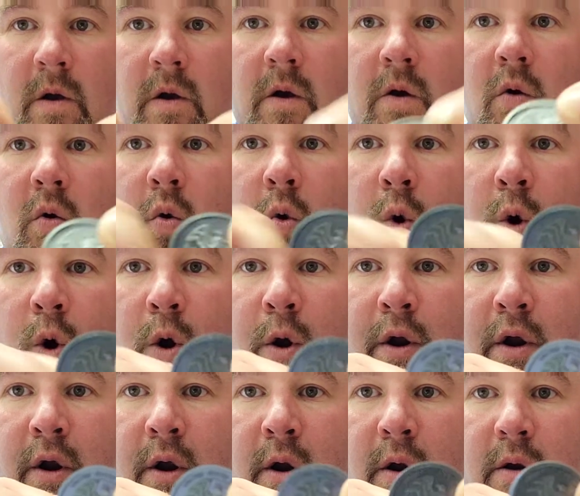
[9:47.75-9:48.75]

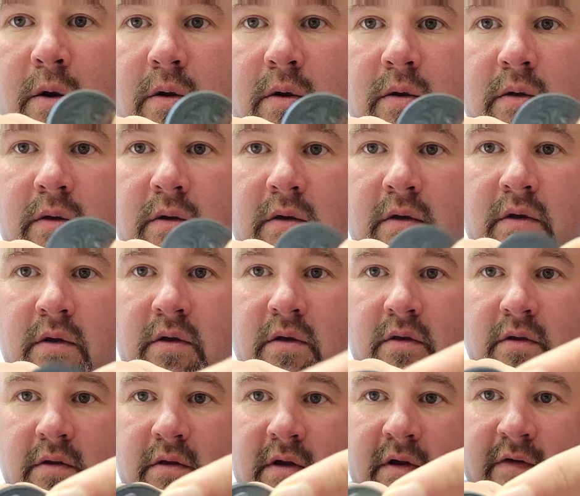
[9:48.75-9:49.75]
quarter.
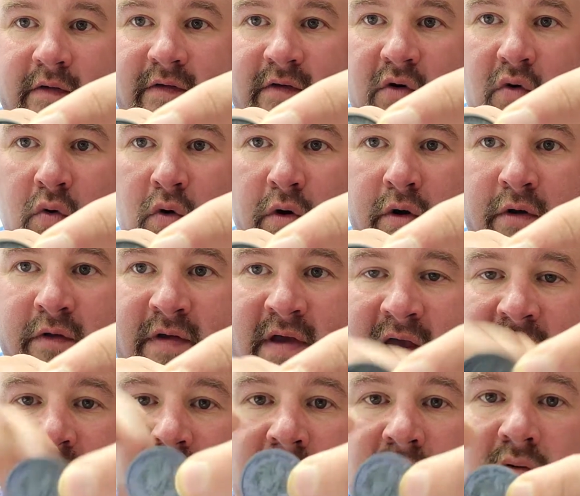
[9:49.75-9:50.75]
There's the quarter
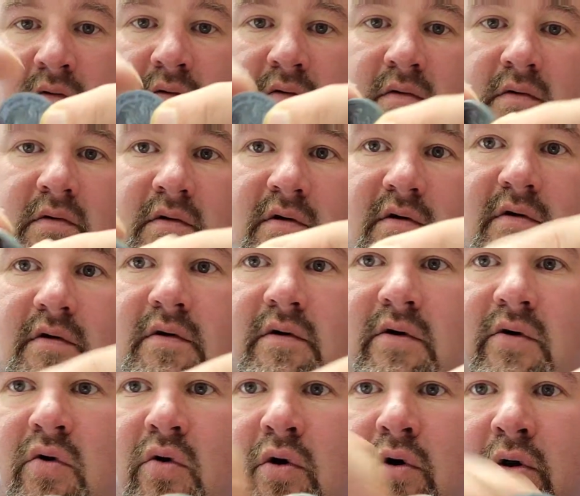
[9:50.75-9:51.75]
tail,
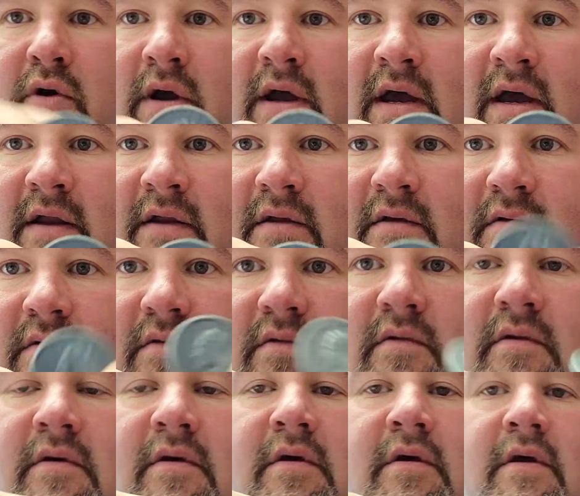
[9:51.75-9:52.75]
quarter head.
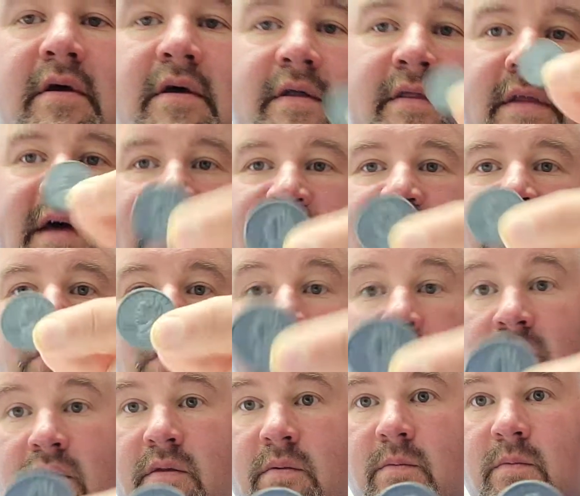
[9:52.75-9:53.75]
And that's
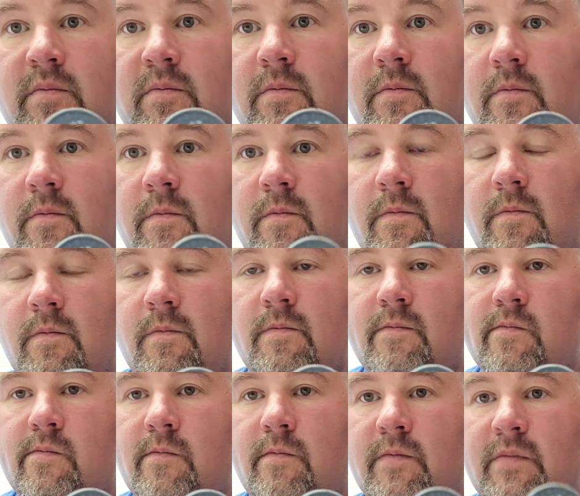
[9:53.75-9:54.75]
worth,
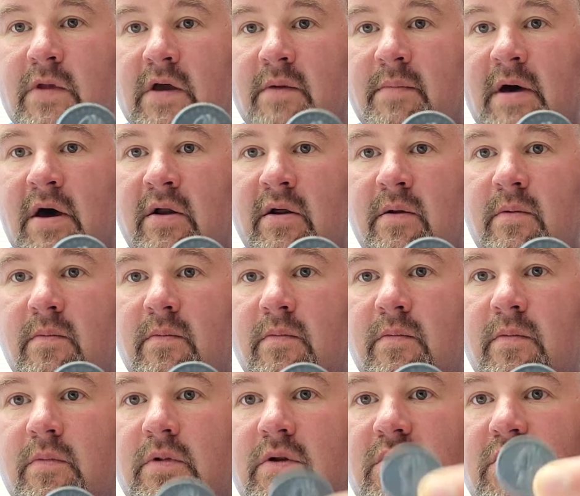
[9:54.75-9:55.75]
think about it,
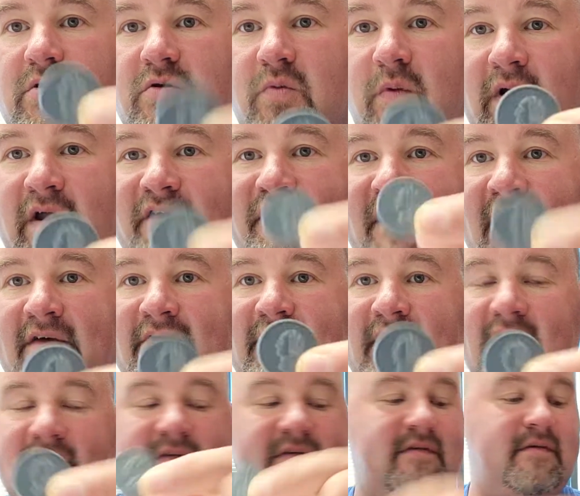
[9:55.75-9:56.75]
25
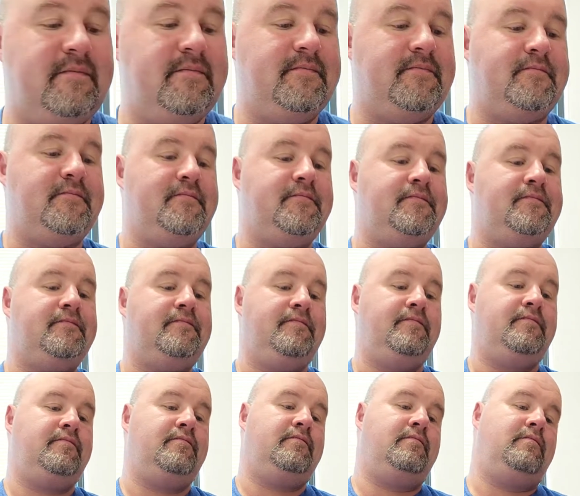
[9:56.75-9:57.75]
cents.
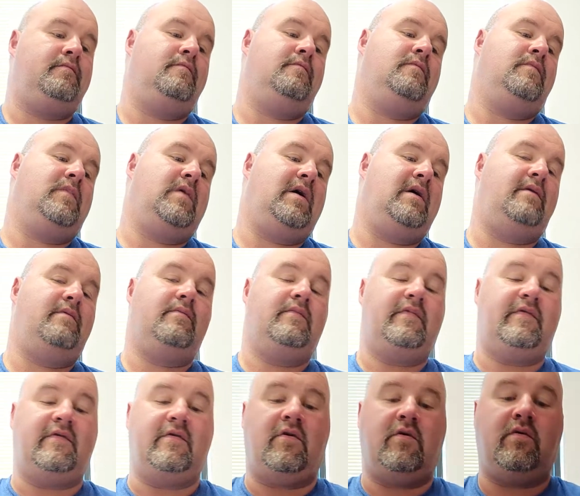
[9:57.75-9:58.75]
Okay,
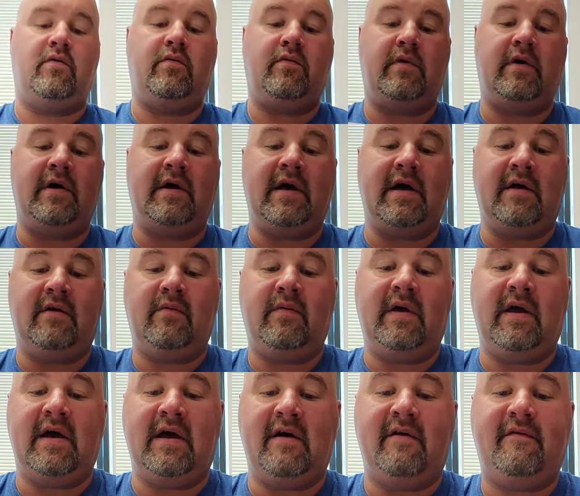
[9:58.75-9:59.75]
so again, we
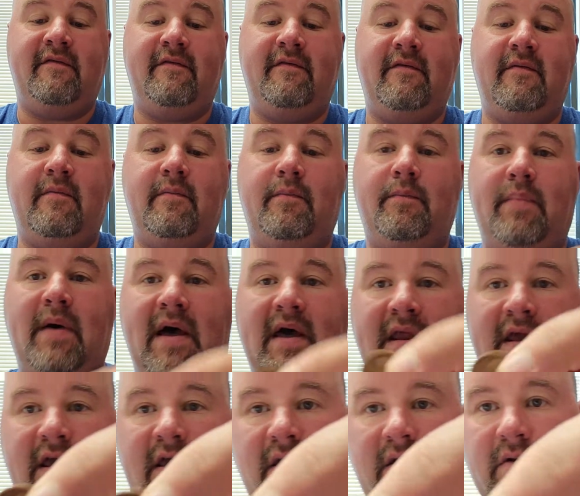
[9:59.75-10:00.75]
have
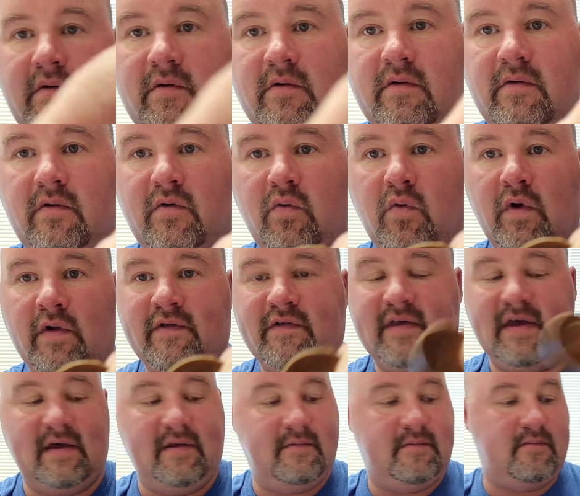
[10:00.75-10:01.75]
penny, 1
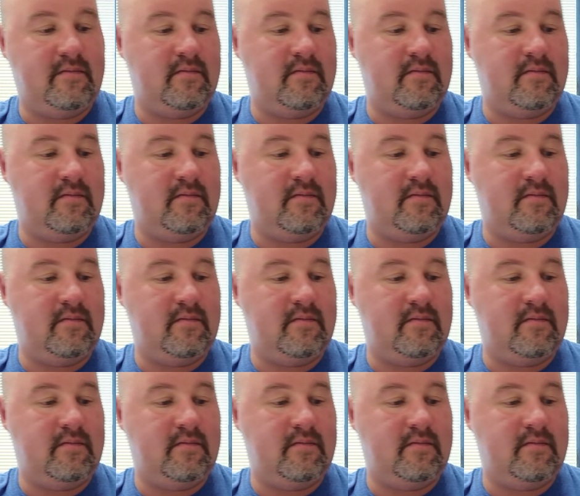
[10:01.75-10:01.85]
cent.